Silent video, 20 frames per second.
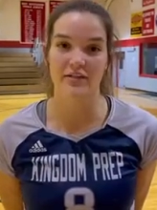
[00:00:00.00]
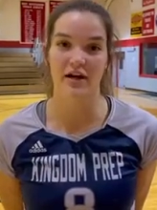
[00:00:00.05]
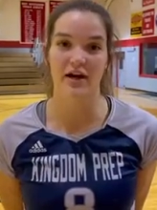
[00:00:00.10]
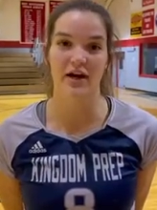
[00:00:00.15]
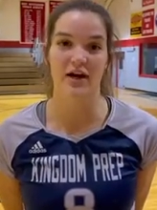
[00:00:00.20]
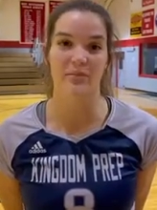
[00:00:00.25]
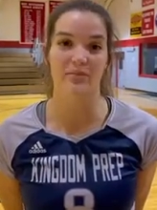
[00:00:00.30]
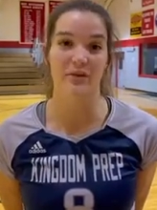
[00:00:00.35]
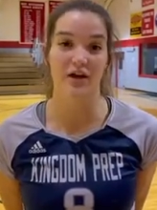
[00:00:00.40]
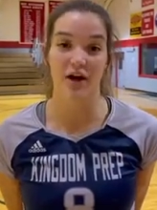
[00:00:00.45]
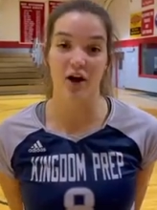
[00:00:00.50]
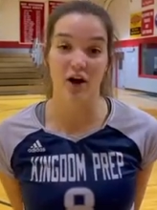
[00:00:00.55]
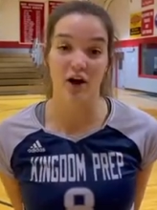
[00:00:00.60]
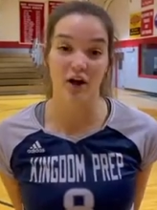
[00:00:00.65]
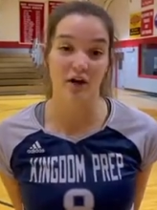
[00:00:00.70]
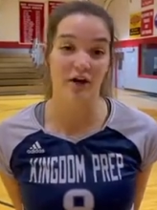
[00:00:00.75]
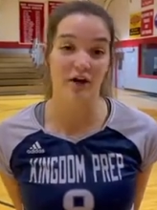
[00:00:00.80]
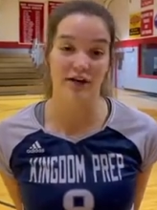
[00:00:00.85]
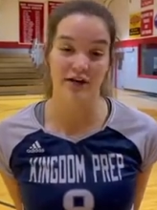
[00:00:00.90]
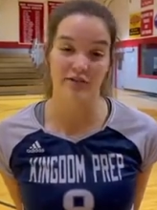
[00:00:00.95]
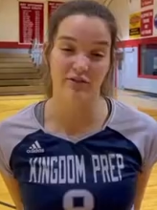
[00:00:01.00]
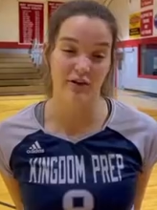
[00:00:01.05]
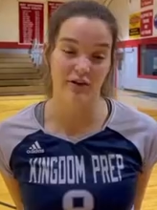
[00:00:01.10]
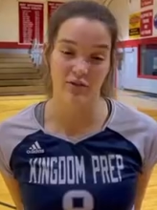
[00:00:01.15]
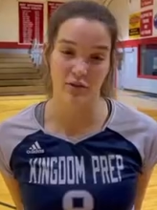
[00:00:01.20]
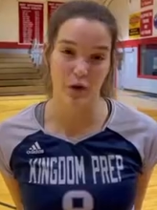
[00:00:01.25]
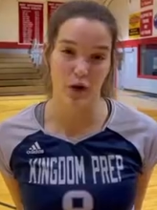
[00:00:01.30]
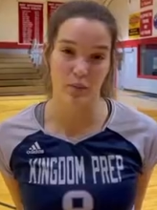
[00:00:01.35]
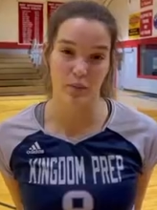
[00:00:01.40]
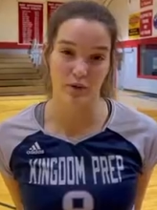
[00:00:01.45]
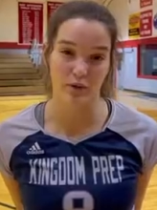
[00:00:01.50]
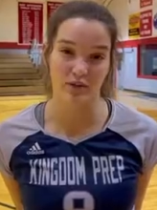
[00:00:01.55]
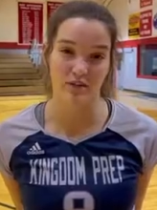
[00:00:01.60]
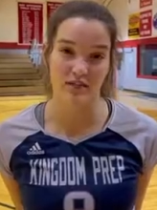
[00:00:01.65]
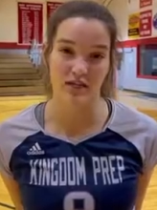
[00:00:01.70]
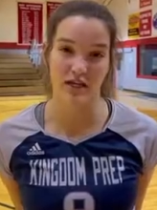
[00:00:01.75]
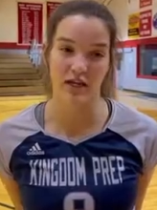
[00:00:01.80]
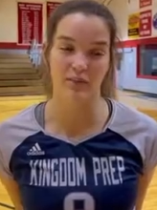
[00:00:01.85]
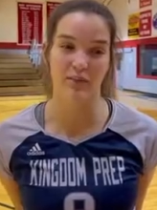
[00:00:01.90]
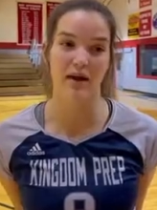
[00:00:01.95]
Um, they are a phenomenal
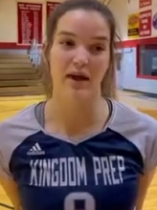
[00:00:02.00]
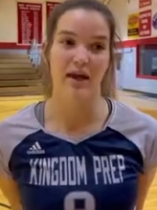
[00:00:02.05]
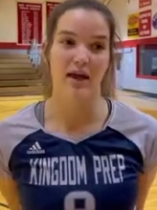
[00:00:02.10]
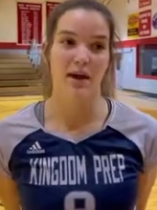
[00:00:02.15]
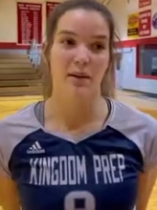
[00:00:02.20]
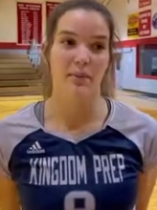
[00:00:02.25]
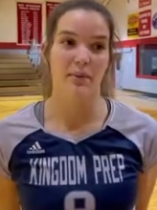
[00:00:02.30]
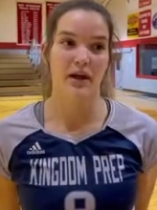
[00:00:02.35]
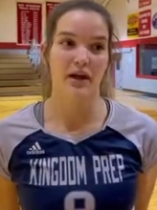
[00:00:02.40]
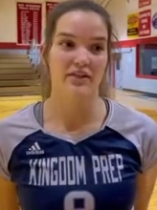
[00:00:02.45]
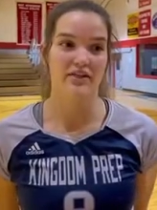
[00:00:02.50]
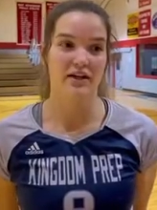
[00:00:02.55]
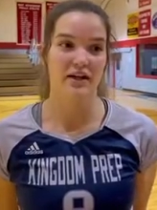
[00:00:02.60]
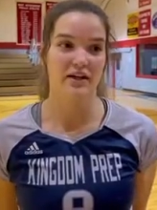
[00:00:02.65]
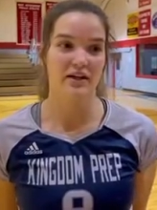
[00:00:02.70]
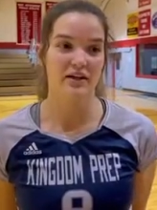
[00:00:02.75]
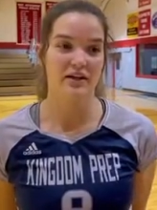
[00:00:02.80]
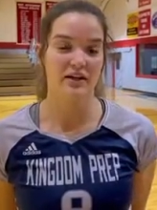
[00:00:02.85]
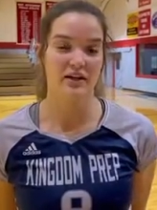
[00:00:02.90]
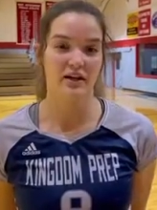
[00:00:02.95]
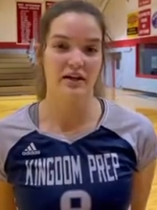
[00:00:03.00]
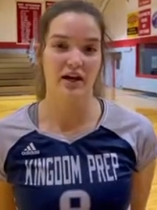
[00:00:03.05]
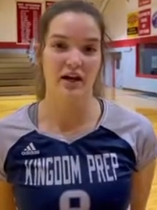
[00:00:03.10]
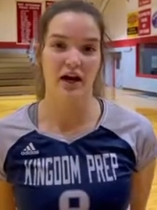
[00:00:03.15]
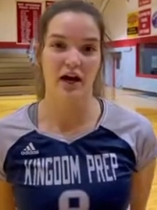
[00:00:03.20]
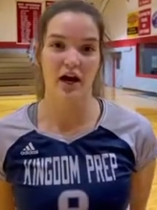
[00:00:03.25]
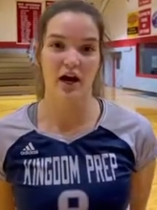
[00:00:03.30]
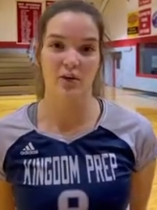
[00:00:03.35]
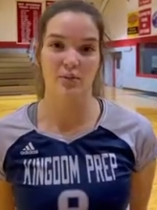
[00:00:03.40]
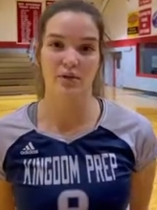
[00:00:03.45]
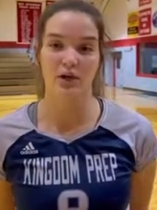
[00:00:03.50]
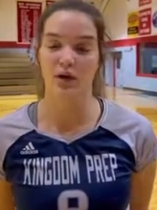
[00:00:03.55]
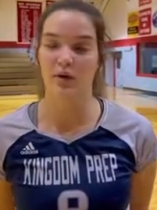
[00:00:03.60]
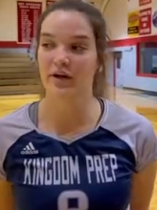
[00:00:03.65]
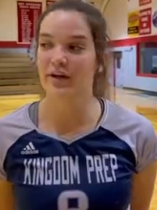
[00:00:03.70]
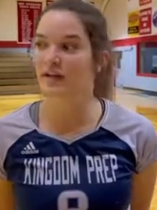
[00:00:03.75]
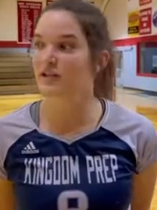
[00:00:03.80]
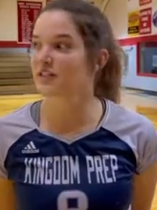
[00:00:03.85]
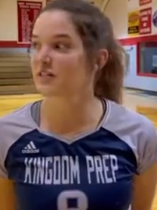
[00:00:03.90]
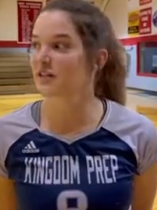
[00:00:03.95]
team, but I think uh,
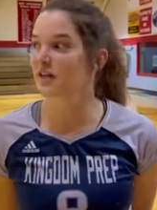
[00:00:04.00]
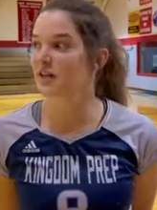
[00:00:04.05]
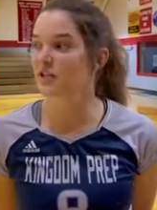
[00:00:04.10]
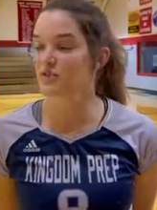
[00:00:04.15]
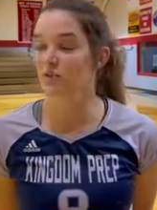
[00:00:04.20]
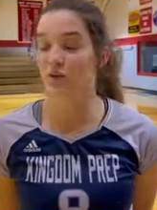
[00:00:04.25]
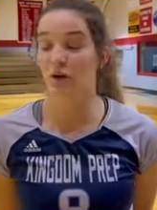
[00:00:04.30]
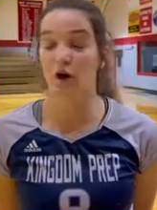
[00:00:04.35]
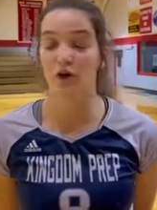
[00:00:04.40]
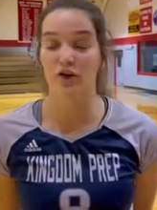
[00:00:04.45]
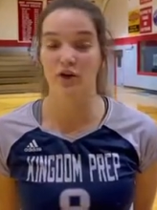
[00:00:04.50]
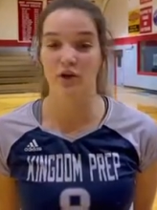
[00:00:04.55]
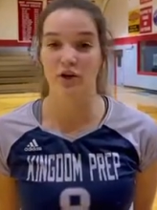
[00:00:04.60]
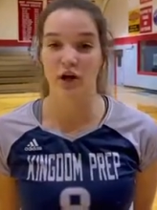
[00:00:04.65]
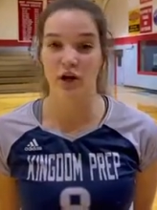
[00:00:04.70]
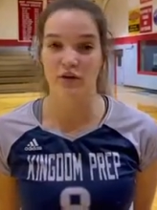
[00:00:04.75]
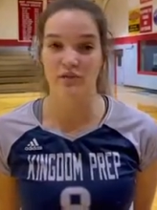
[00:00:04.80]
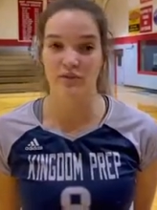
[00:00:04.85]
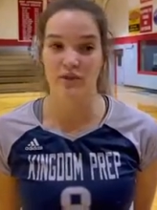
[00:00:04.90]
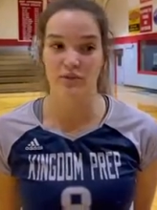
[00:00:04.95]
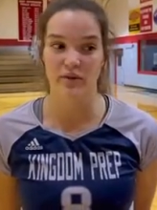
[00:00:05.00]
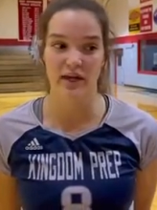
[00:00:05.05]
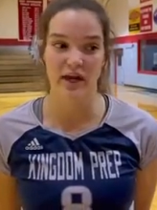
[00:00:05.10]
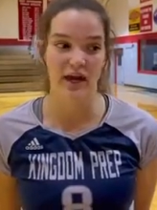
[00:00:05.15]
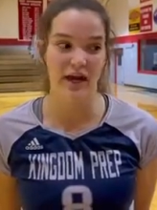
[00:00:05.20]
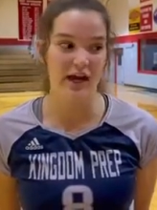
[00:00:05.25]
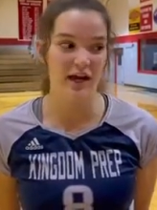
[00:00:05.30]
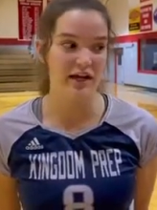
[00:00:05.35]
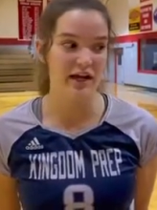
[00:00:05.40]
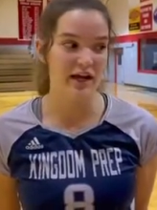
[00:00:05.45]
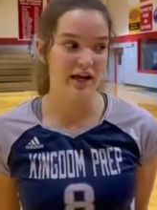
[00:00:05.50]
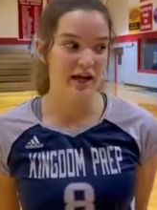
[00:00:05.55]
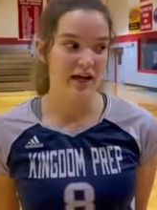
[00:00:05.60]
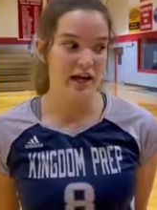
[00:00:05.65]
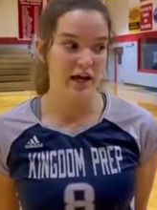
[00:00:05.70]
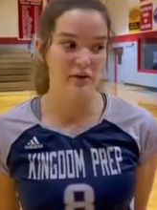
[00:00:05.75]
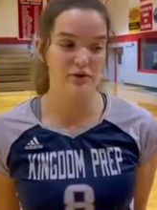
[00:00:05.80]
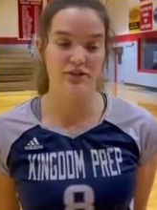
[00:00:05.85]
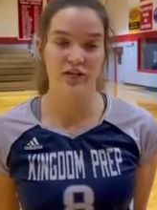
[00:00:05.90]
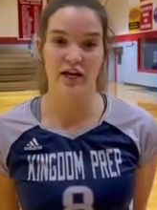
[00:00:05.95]
going into this with all the nerves that we had,
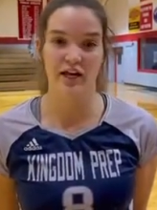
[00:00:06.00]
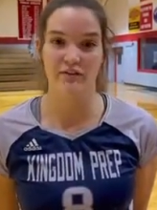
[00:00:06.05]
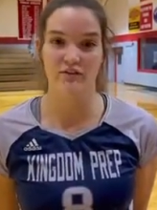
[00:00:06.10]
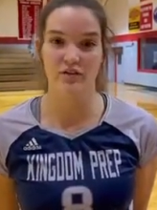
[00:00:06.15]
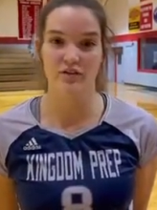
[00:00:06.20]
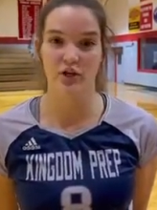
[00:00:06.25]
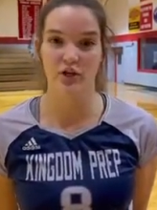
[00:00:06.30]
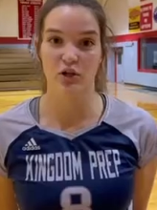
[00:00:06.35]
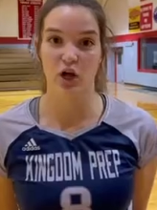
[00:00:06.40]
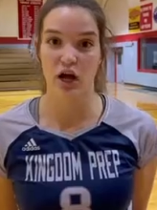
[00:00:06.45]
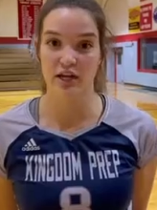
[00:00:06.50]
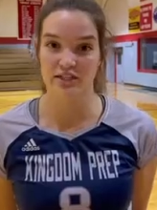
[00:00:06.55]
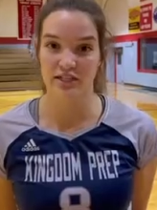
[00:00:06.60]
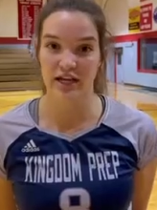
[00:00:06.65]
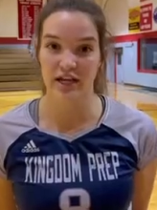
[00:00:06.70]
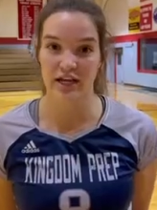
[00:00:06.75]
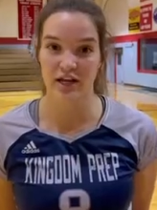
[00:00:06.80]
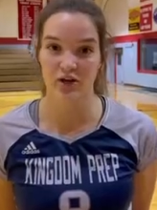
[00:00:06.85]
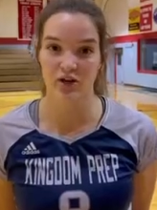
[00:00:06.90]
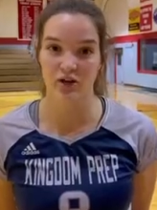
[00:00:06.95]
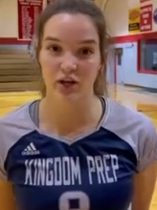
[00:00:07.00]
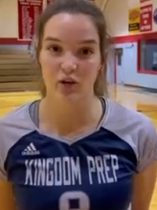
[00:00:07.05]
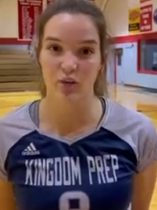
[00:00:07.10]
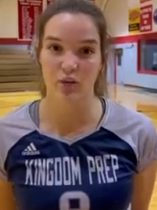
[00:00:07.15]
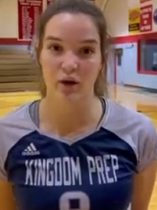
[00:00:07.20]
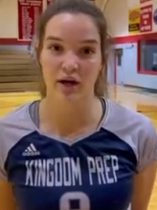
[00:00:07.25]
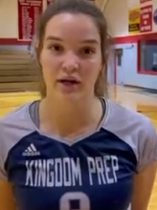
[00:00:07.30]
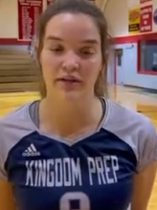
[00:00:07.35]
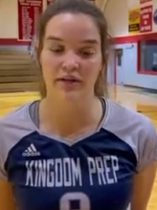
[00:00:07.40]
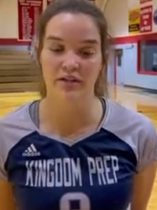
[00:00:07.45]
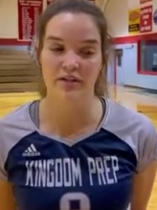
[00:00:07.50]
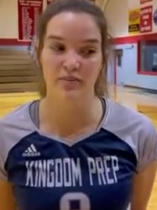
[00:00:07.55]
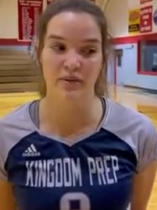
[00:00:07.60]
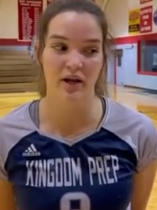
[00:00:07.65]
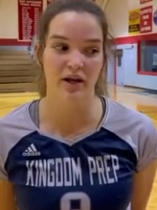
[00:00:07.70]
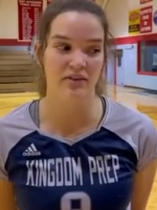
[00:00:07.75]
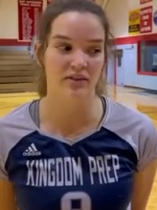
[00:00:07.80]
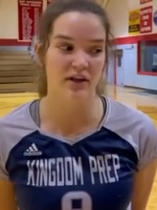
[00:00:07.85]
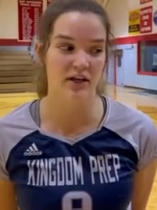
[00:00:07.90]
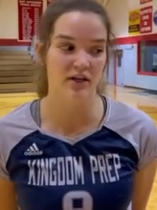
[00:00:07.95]
it was kind of just a lot to handle at once. But
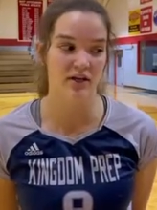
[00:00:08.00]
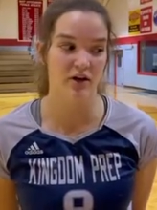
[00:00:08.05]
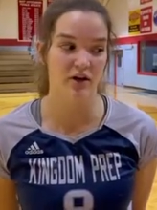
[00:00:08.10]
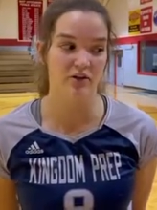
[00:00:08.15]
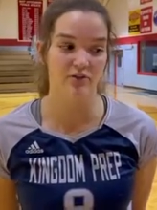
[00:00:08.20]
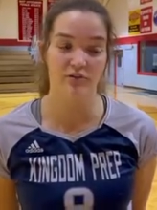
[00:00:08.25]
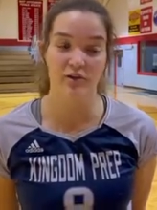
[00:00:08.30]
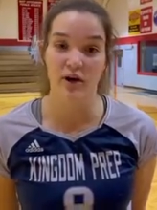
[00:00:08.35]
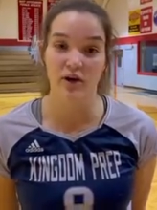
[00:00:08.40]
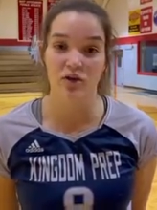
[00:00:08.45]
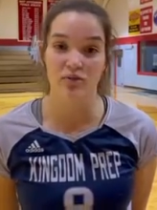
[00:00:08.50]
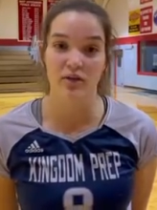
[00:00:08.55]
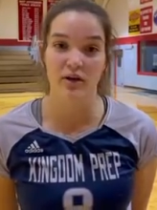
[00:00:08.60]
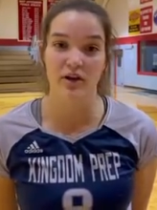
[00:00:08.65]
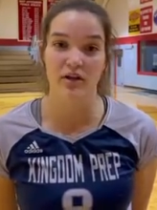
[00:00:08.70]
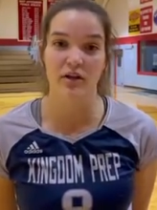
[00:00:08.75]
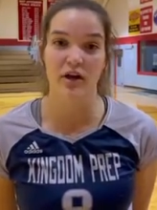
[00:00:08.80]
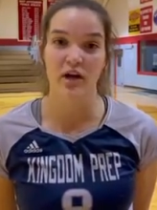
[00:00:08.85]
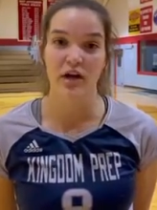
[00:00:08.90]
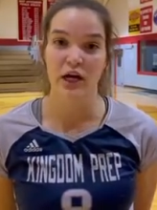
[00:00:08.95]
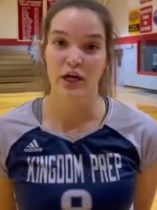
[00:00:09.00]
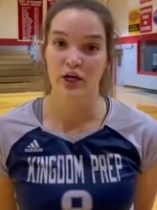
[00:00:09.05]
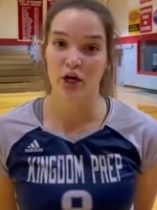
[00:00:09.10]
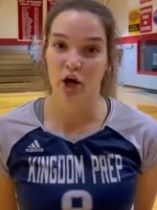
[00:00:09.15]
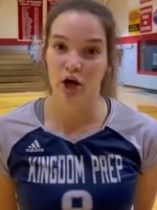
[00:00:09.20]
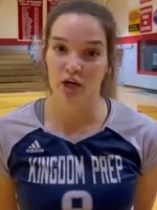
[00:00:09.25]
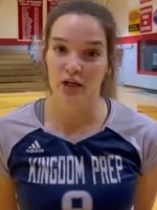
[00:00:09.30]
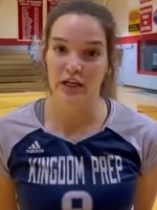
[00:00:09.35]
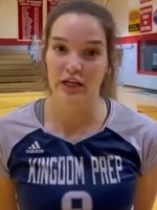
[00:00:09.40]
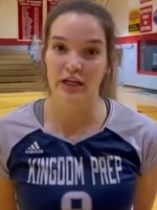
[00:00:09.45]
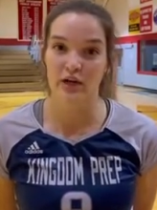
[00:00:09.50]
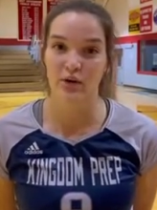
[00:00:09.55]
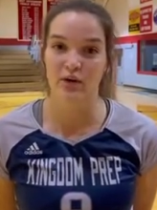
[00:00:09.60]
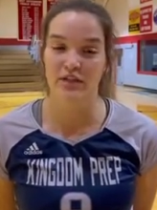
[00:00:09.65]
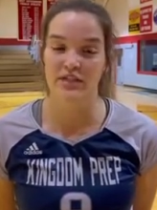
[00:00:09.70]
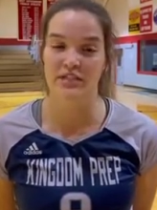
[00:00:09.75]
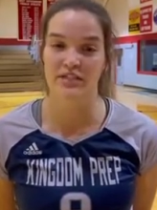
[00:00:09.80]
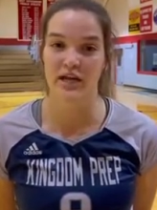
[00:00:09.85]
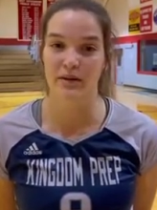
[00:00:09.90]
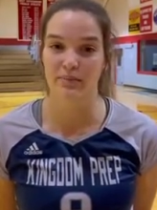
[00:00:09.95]
I think our freshman, Carly, who had
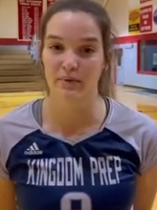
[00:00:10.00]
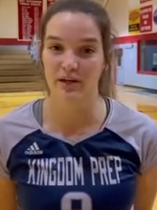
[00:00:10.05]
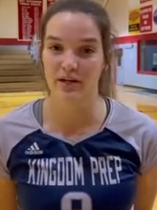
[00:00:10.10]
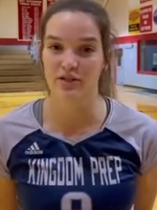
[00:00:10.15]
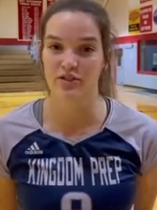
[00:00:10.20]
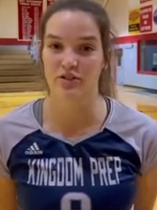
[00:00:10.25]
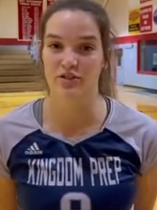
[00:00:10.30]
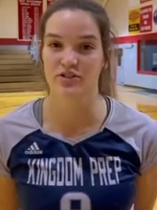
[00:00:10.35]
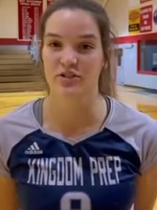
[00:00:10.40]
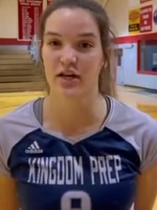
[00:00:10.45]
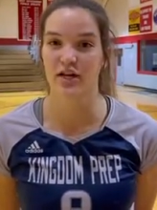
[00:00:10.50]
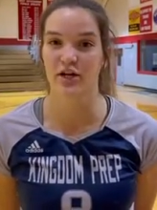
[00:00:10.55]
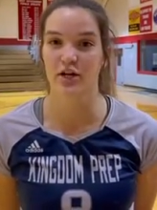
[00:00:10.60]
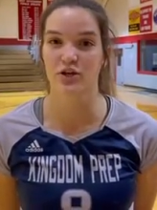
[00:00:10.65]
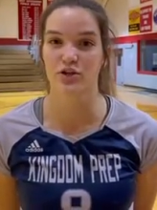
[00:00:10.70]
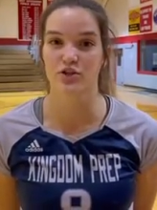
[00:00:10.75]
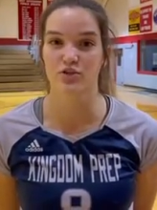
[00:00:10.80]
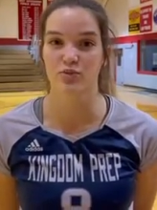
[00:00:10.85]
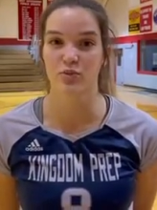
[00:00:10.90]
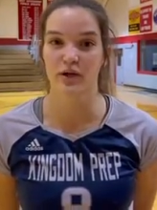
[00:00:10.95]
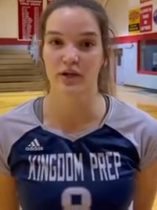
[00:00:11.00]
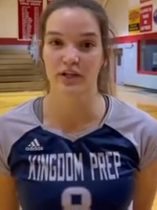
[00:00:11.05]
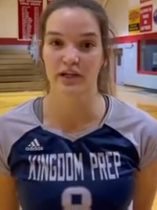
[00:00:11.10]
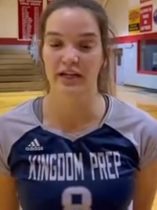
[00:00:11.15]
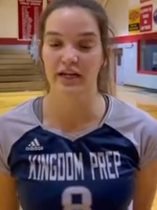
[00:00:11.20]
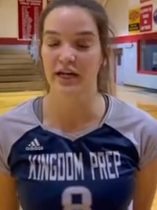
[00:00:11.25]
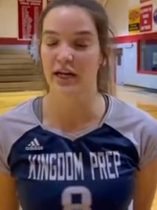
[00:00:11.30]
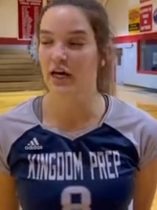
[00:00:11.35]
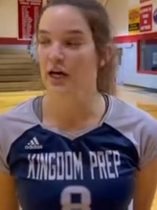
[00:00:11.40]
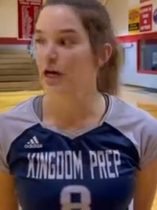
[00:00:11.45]
to step in as our setter, just really